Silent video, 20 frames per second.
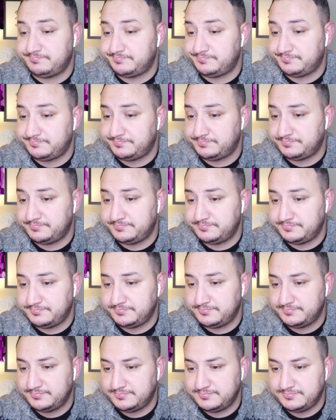
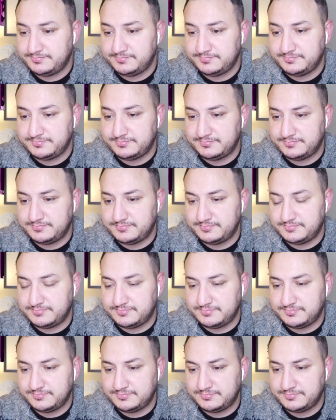
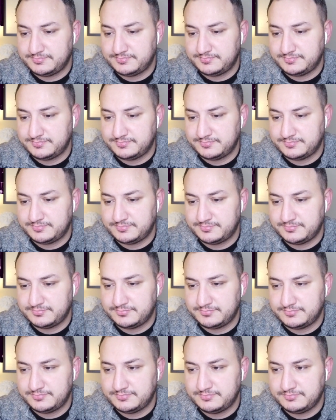[no speech]